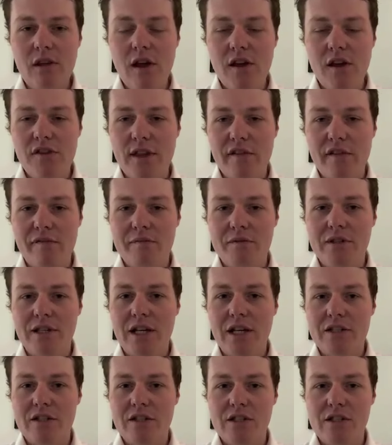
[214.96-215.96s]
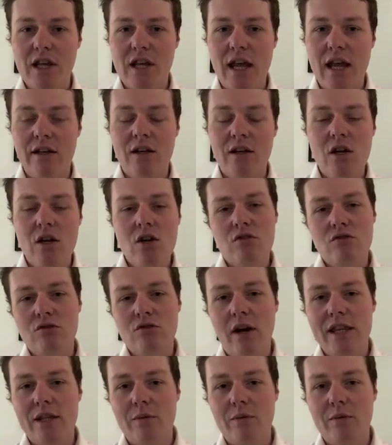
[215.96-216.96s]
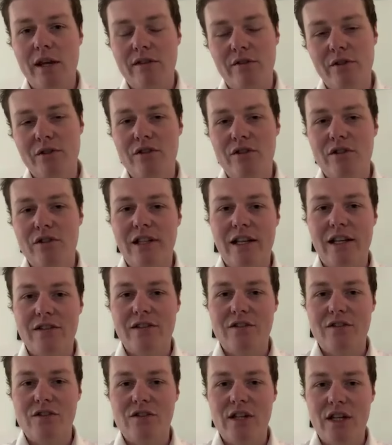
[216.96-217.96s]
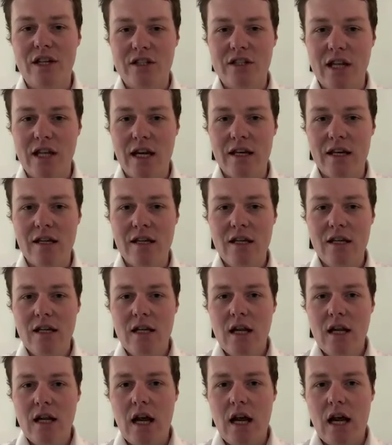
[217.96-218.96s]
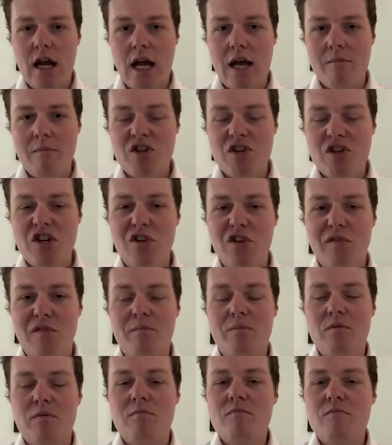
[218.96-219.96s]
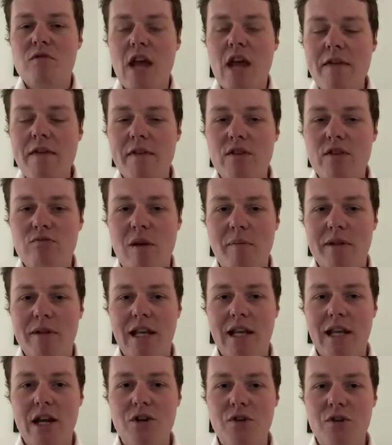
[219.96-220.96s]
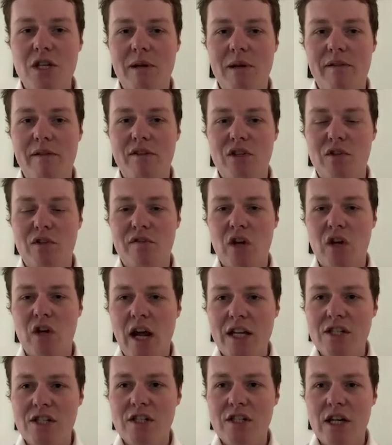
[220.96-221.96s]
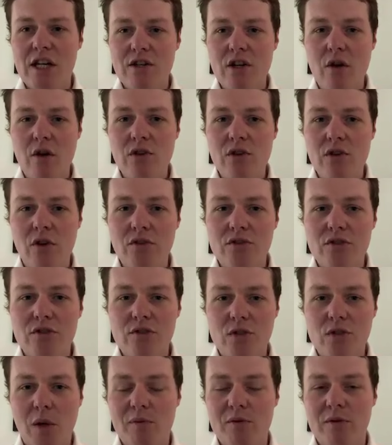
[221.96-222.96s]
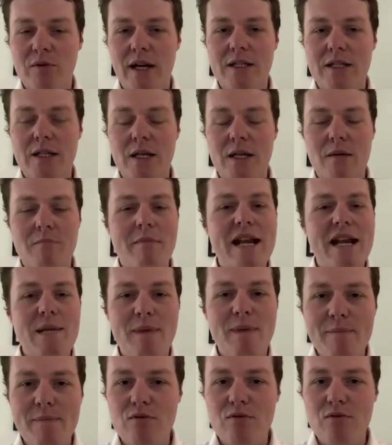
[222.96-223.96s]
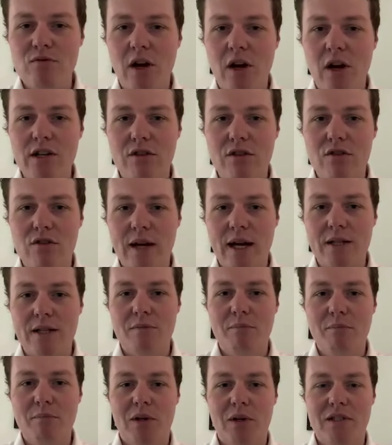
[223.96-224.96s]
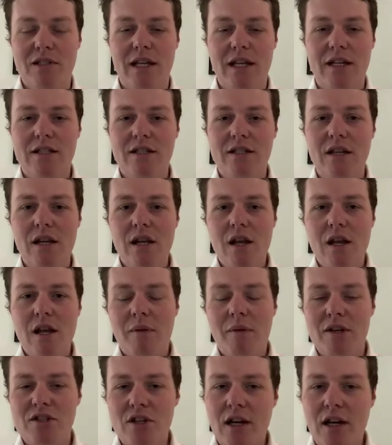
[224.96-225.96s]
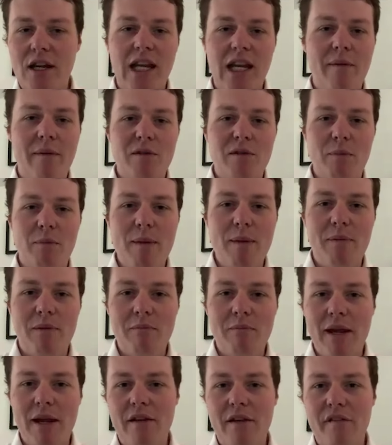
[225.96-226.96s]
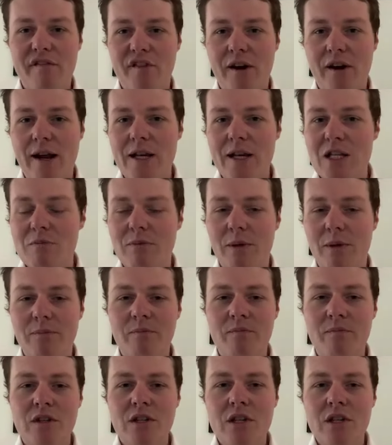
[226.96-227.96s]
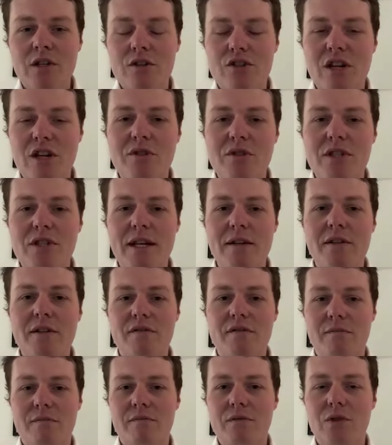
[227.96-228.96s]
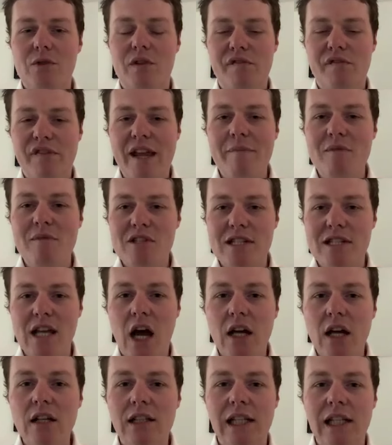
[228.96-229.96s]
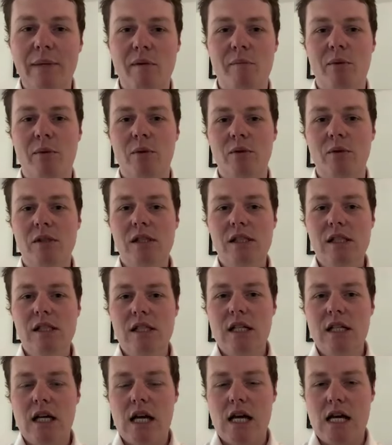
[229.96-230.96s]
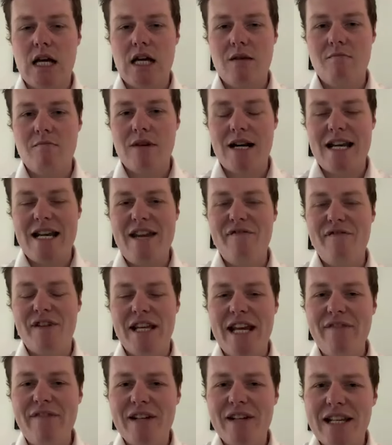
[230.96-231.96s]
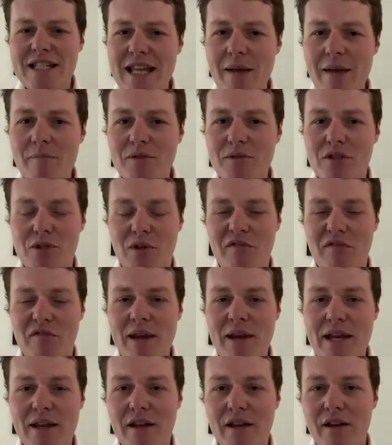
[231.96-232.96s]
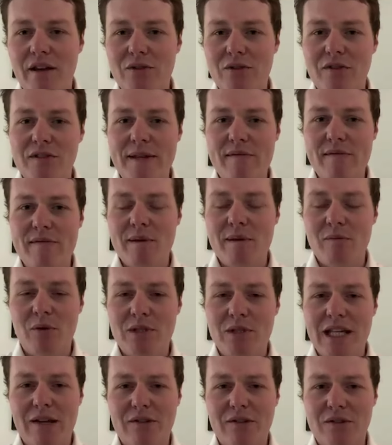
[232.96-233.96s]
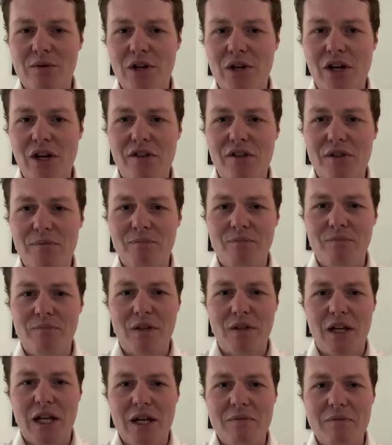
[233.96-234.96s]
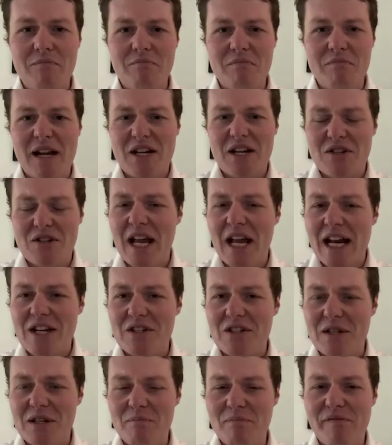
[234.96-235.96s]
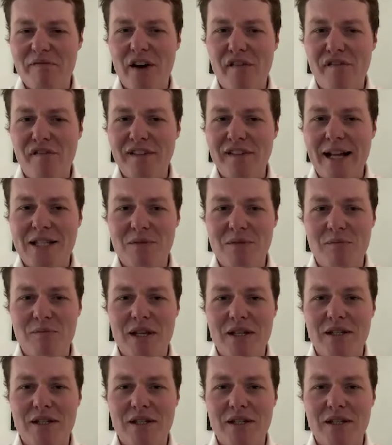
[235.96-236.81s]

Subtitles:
I think, from 2010 right the way through to 2016. She sort of gained this reputation as a bit of a sort of icy, no-nonsense operator. Many people rise to the ranks of politics by sucking up to people and making friends, but she was seen as sort of famously unclubbable. And even attempts to sort of make her sort of seem a bit more down to earth actually fell flat a bit.